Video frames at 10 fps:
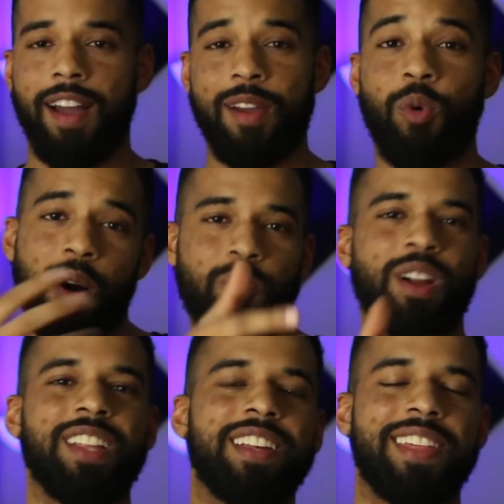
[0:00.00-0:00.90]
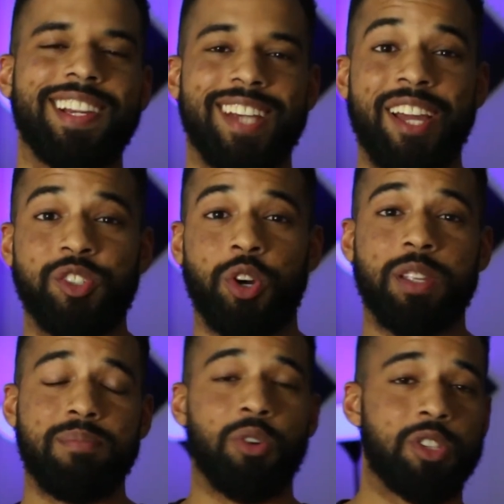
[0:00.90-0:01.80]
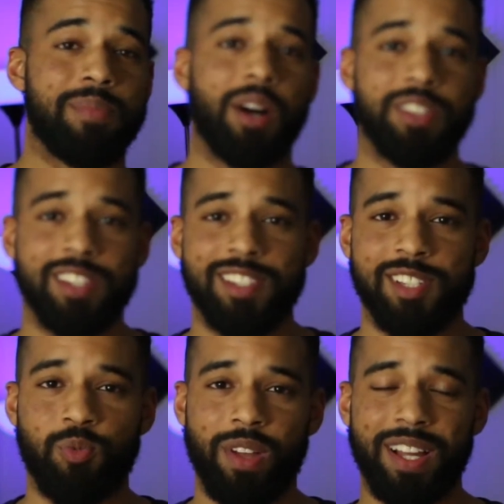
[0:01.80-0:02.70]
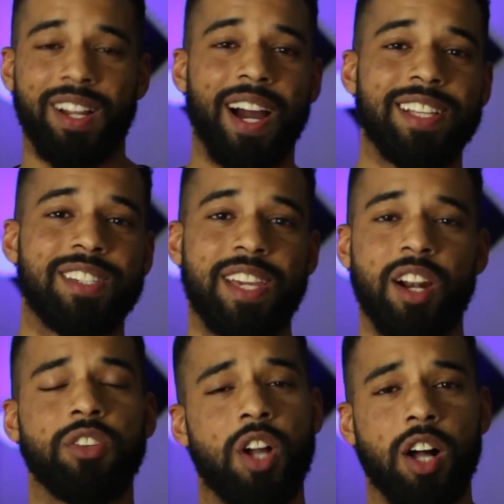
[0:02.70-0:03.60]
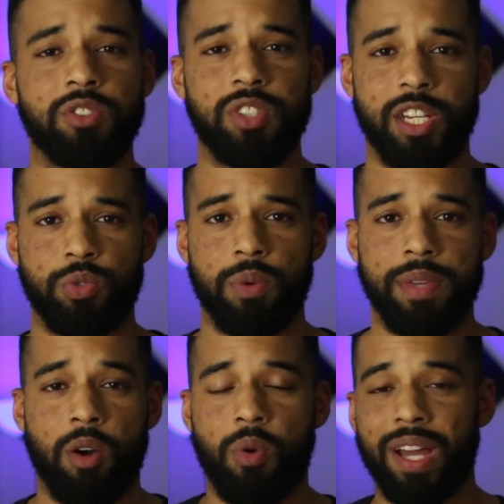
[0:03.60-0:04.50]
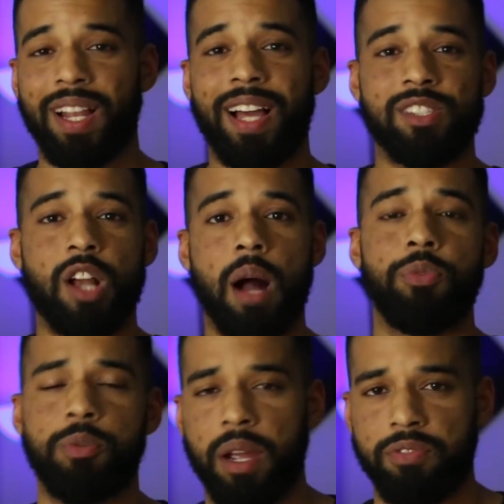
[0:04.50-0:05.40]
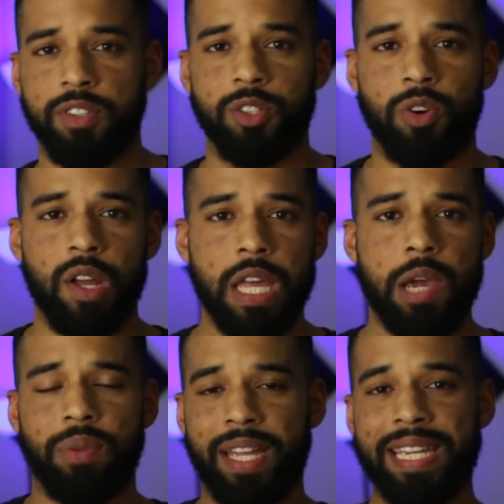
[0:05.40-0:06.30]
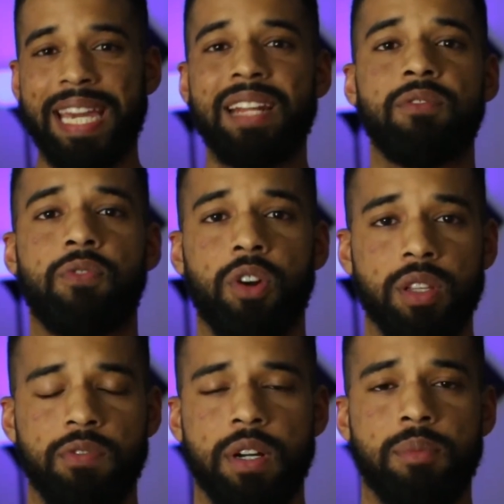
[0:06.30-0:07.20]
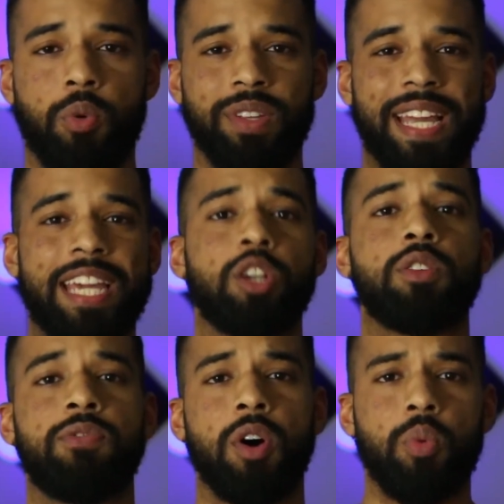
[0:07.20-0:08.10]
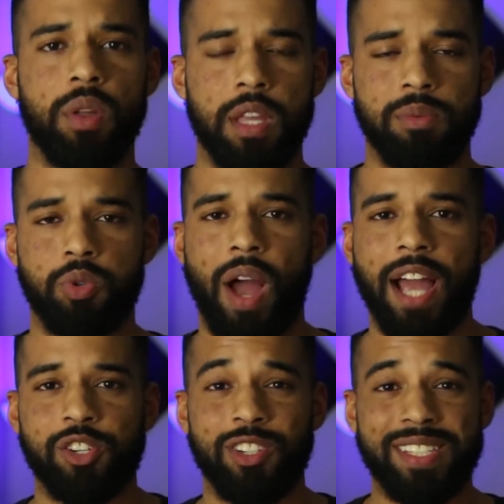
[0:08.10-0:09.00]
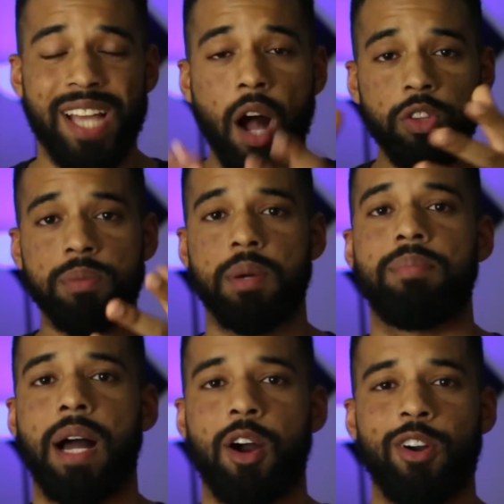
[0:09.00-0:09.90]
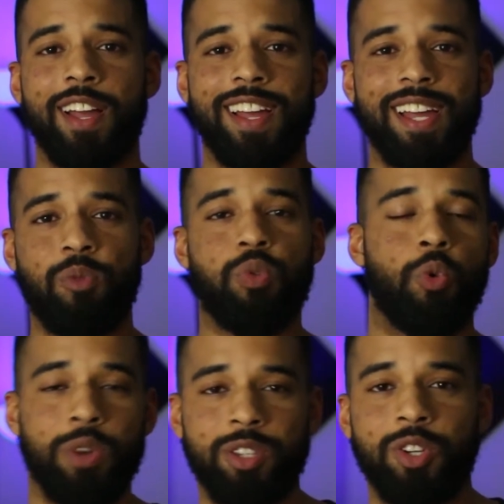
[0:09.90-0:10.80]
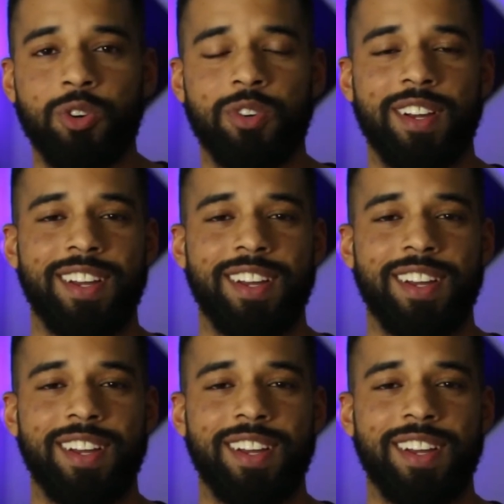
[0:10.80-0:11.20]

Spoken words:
One of the things I enjoy the most about this is when clients get on the consultation with me, or when clients come through my funnel, when I get in front of them or when I get on the phone with them to actually tell them about what we do.